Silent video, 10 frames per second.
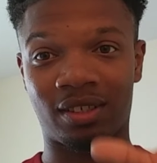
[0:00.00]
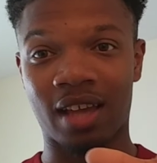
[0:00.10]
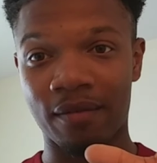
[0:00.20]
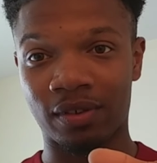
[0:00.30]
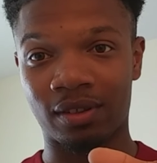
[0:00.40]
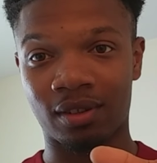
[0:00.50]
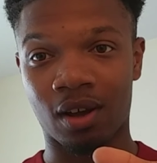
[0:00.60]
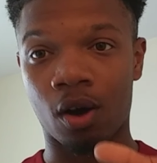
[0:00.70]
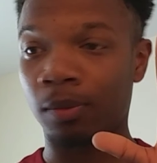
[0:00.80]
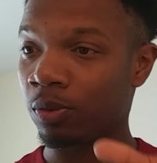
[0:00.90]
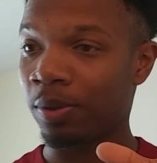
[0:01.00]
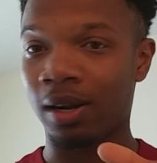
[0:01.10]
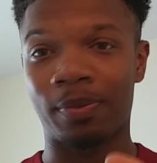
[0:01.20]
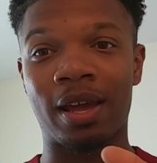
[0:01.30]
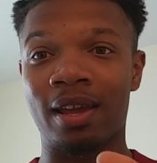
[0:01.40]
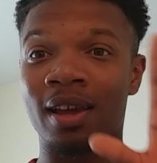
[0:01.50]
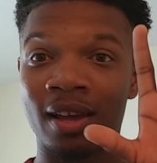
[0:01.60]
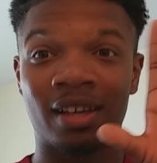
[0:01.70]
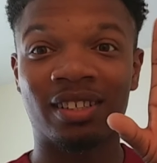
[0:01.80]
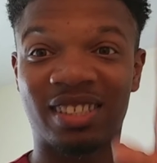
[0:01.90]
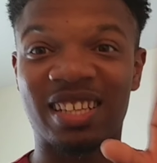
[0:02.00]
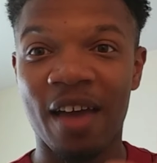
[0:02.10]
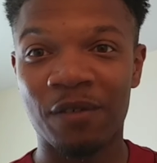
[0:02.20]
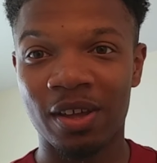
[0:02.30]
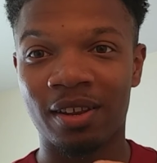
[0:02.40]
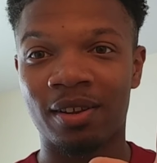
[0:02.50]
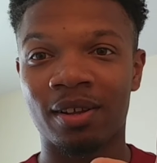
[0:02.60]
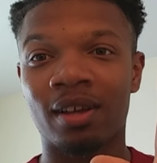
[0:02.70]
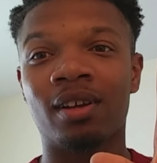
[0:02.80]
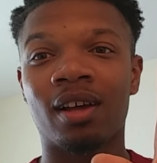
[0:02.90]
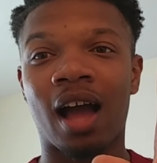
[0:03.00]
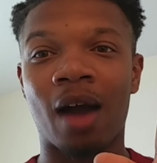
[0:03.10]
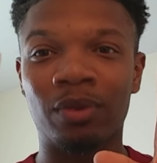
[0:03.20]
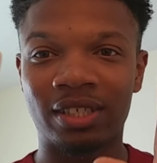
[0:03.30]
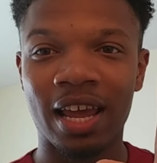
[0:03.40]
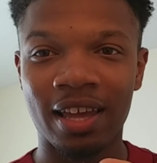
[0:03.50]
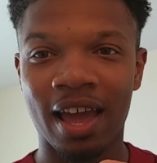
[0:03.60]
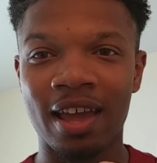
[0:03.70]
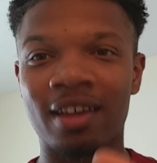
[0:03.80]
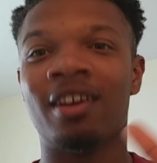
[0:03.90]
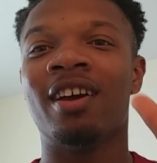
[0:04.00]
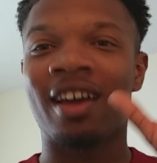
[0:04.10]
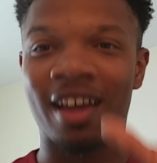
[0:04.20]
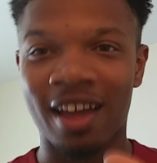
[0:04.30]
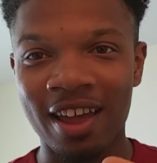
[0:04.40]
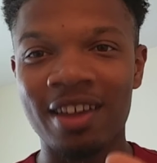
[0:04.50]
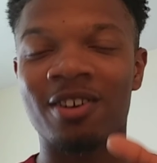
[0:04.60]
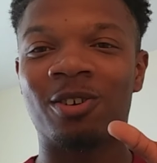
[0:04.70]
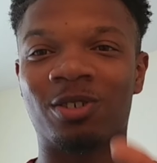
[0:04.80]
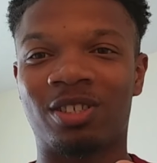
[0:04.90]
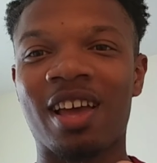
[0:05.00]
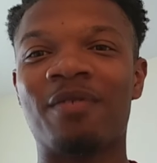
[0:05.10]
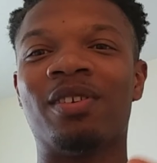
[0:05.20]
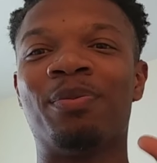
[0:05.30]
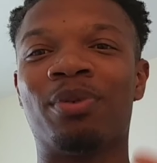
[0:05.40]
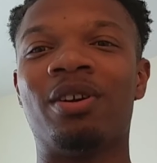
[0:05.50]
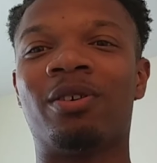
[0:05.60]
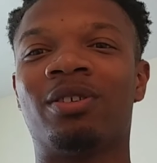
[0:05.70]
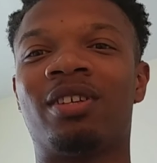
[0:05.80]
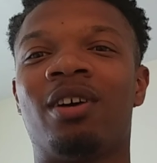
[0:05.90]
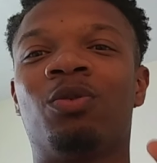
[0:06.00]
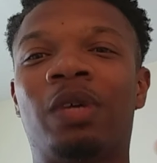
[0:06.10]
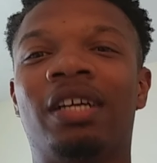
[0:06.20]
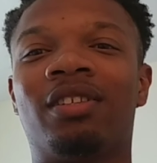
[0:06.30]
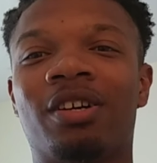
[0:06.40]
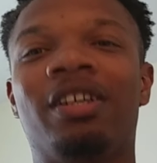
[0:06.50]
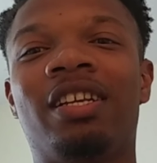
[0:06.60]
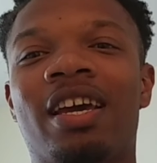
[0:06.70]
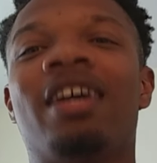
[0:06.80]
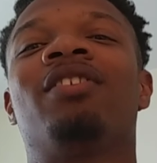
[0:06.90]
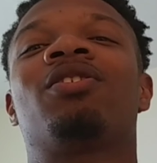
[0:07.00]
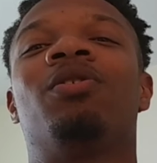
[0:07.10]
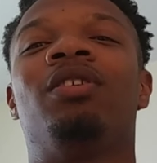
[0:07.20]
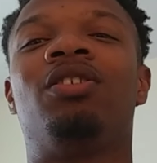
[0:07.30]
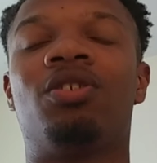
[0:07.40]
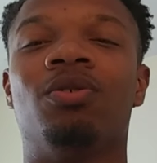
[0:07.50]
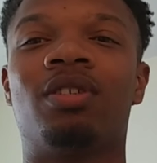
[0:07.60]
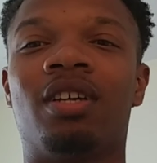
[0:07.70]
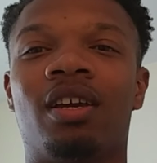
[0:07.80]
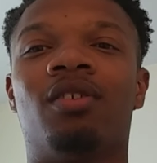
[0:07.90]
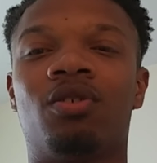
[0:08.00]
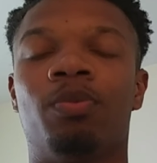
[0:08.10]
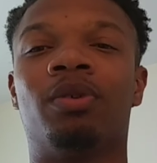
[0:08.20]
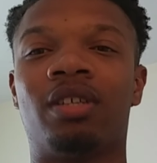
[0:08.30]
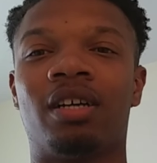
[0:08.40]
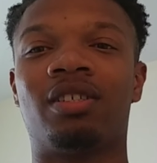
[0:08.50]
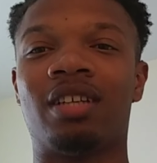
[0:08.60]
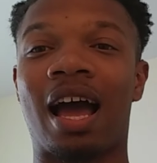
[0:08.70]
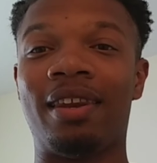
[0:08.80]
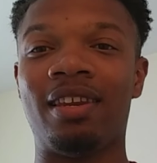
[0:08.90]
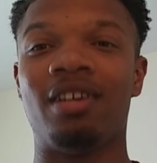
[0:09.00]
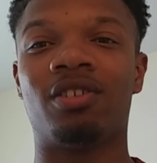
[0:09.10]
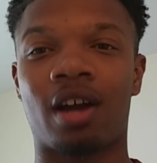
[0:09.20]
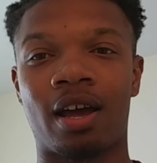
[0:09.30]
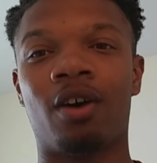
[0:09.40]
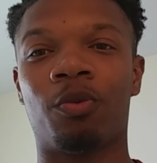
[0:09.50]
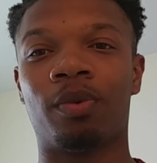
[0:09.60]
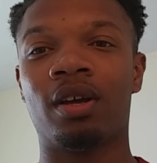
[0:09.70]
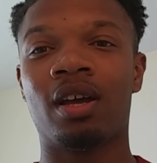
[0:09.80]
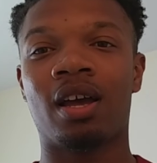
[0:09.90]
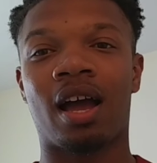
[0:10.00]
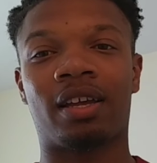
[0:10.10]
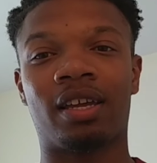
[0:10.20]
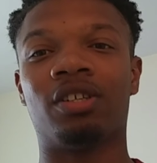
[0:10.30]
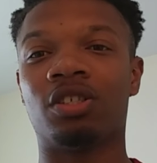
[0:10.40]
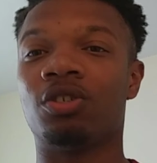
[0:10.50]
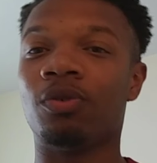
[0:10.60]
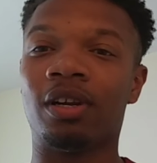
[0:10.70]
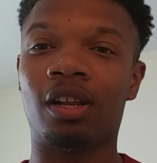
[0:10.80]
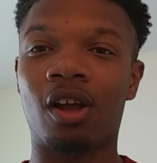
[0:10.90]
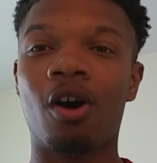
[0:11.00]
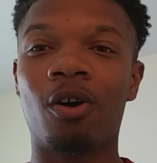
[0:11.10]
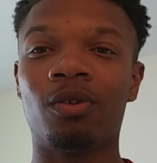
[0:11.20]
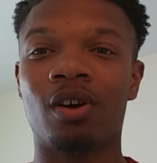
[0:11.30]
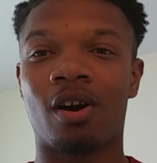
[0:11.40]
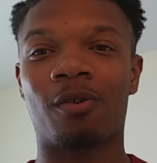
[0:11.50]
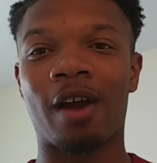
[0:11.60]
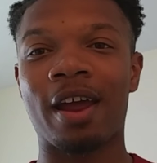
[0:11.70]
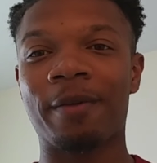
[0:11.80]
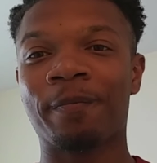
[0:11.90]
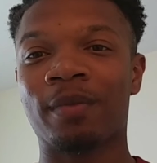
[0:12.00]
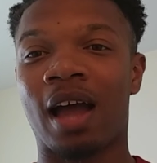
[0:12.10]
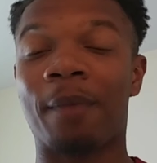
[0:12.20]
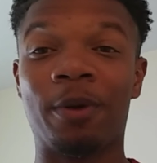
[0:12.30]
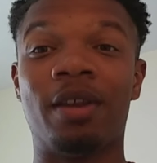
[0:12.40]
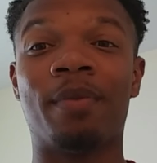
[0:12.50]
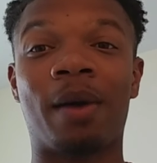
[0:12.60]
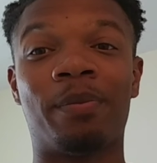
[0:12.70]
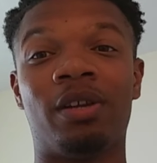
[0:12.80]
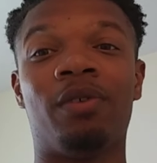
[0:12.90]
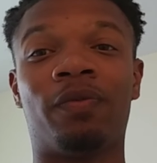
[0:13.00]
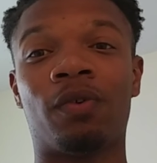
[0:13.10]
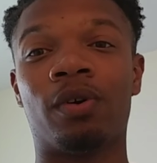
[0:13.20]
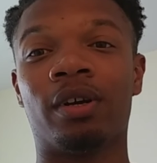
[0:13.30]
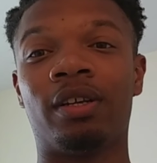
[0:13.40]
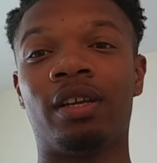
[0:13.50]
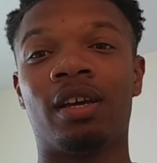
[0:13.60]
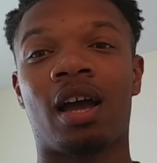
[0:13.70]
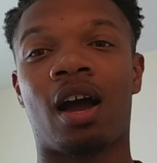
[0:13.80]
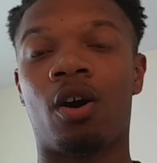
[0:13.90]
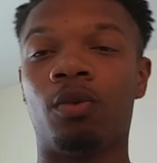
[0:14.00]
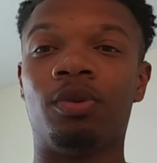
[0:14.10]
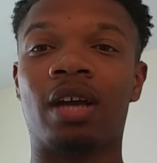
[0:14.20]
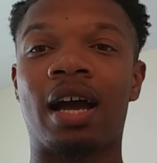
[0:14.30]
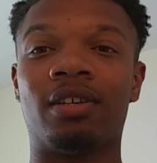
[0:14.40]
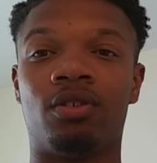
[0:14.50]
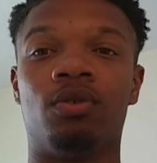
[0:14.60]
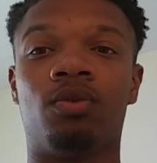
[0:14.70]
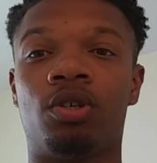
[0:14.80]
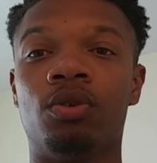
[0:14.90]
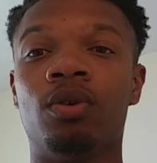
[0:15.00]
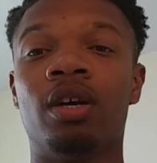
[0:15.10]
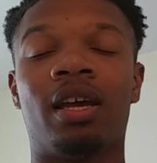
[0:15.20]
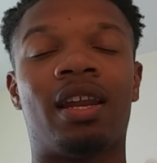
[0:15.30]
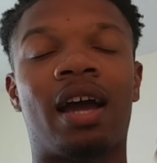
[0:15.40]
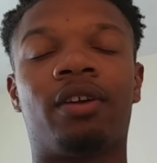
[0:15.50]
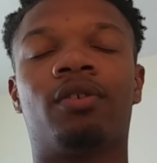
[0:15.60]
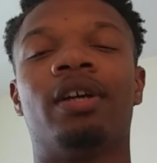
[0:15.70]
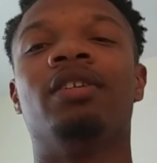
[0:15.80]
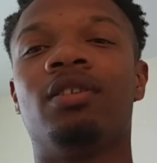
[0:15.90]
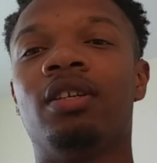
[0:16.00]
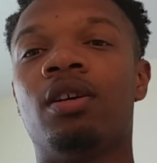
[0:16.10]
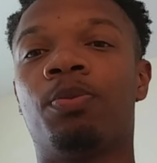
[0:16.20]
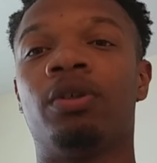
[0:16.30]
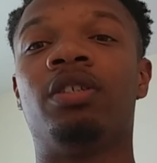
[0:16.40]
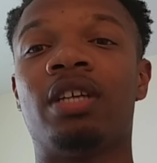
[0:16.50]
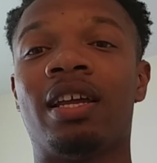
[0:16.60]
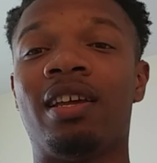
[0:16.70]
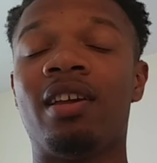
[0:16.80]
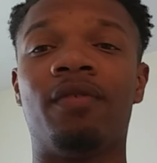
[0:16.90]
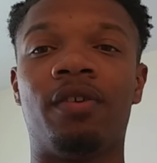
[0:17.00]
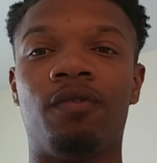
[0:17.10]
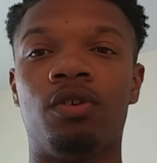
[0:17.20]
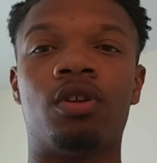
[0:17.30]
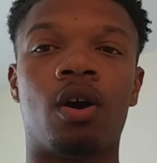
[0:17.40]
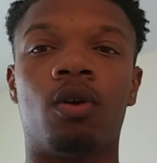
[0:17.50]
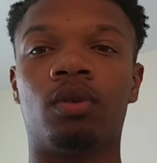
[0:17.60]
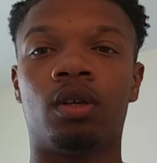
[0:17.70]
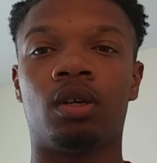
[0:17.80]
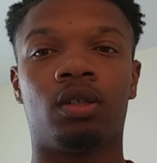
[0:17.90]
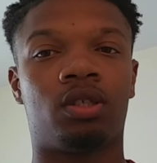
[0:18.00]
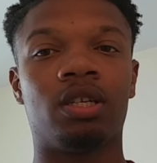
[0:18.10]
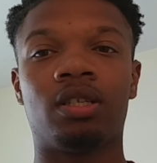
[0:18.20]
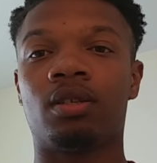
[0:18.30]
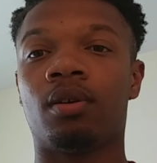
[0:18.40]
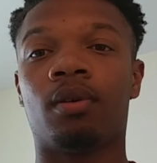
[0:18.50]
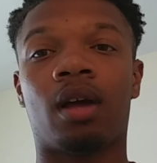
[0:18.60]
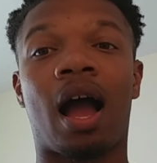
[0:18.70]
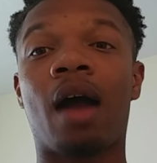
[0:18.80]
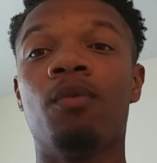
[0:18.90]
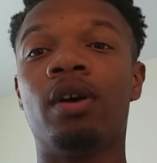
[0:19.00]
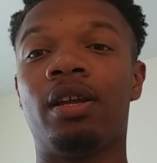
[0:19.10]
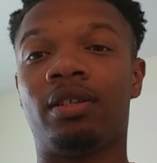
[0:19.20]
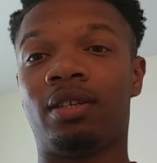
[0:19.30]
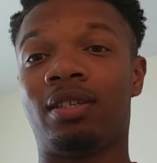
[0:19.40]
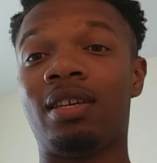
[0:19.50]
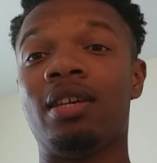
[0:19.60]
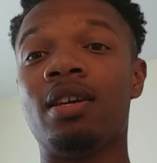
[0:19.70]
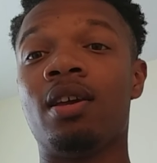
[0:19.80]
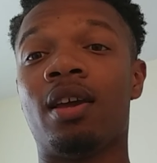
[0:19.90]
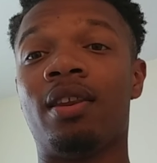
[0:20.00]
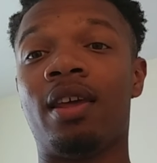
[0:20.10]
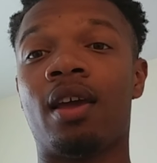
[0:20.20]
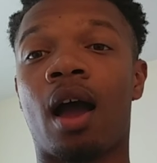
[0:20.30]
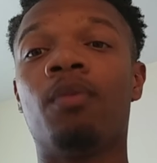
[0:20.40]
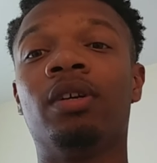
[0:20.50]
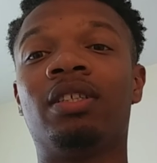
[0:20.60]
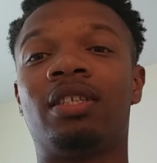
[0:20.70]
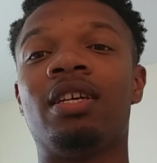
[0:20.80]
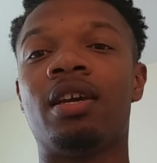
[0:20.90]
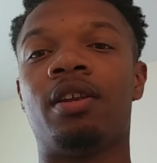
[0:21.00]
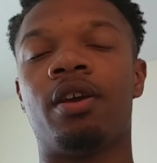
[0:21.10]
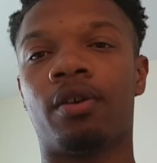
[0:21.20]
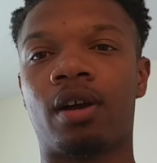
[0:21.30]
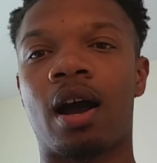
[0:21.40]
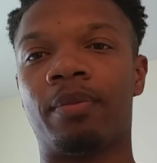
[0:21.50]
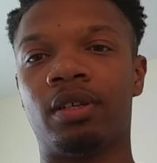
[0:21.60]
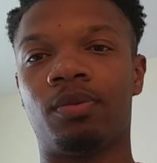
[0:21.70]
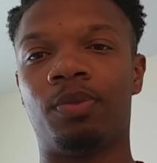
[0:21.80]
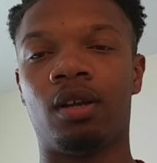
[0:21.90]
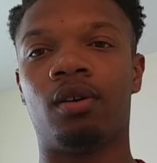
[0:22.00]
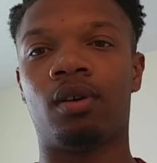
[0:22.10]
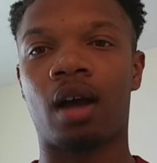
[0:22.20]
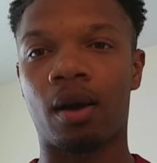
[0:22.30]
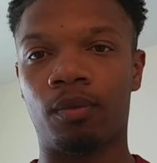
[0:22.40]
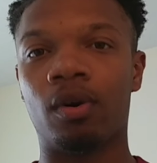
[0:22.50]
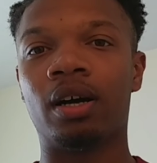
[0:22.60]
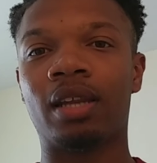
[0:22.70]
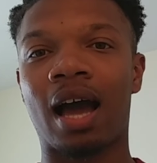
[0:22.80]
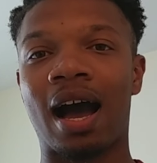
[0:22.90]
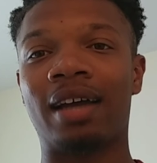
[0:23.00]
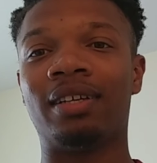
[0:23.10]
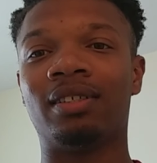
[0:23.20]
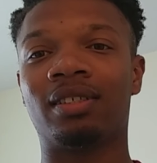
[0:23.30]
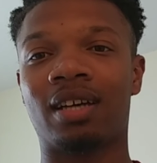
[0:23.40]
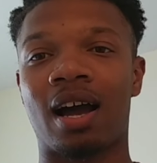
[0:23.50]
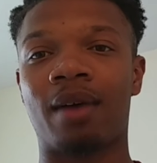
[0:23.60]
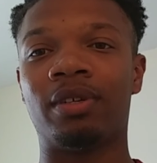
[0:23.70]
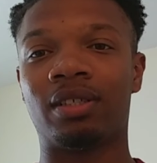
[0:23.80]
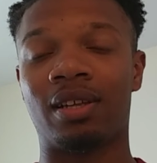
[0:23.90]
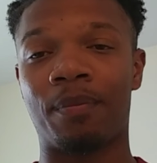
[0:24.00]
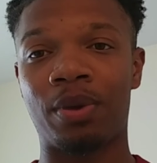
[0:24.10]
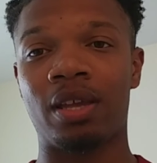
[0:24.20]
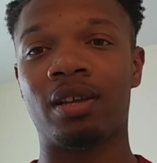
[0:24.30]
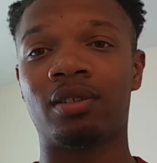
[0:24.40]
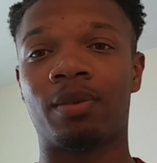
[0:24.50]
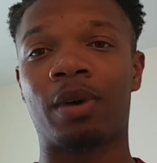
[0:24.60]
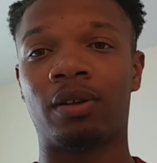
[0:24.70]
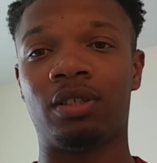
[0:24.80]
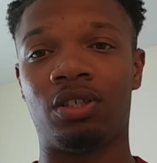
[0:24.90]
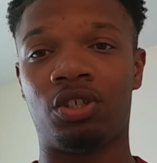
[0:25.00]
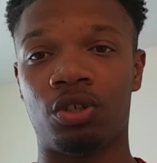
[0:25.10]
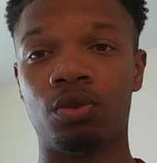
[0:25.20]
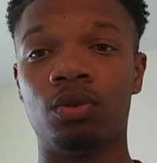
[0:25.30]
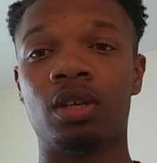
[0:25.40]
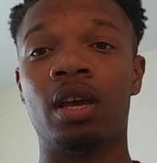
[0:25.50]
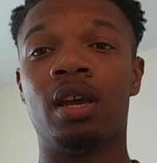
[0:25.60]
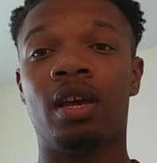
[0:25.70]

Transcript: I almost put up 8. 7. I would take 8 or 7 pre-order sales within 30 days so these shoes can get into production. I need your help. I can't just do it alone, alright? I put in my money for it. I hope you guys do too, and I greatly appreciate it. Even if you don't, I want to see and hear comments below. I want honest comments and opinions about these shoes